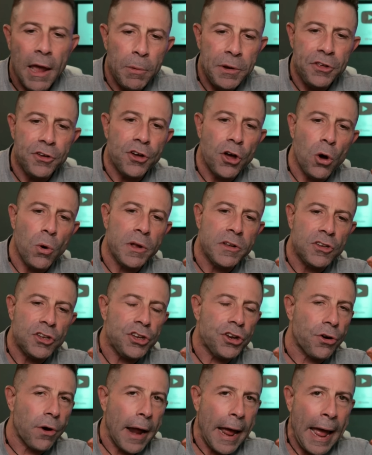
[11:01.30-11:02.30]
when you go into
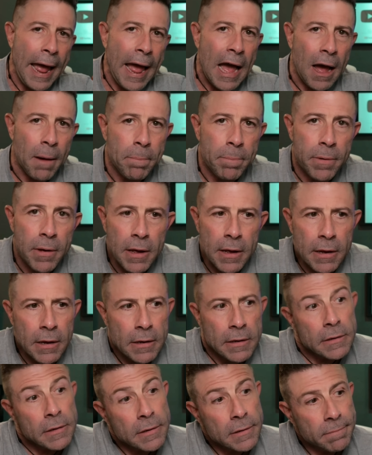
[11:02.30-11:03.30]
your app,
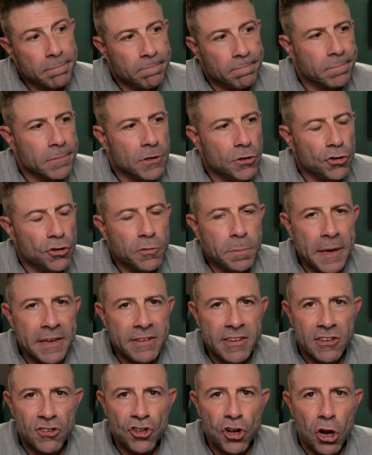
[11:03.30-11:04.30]
your
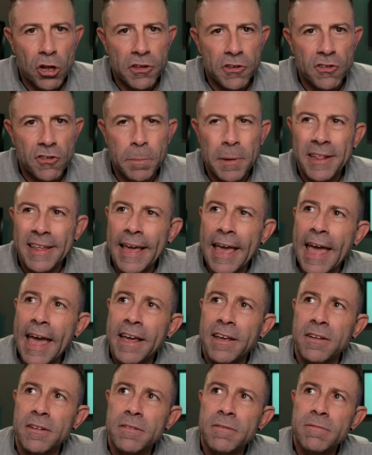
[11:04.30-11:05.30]
SpaceX Starlink's gonna be like,
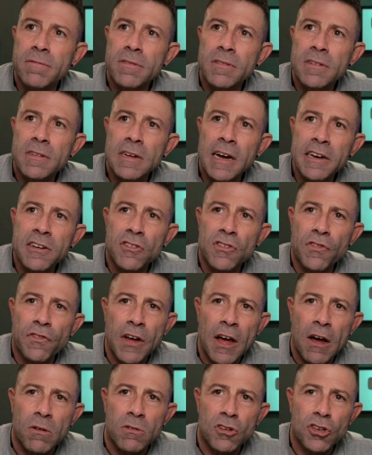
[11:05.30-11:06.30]
hey, I just
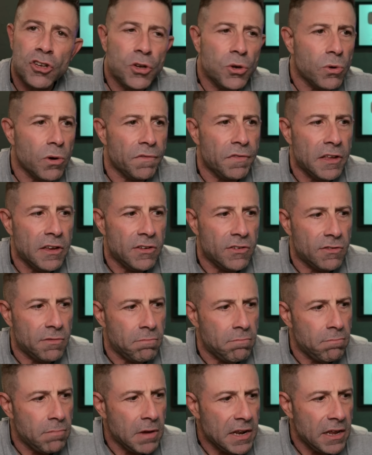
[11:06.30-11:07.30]
found two of these
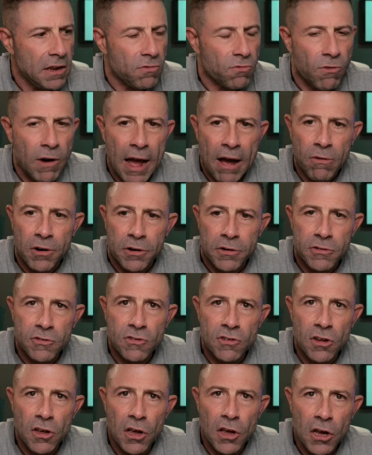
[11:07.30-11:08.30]
mini
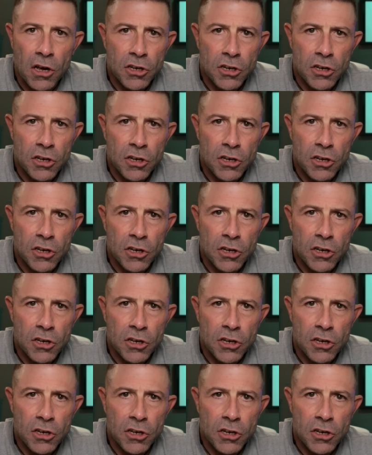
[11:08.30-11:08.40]
routers.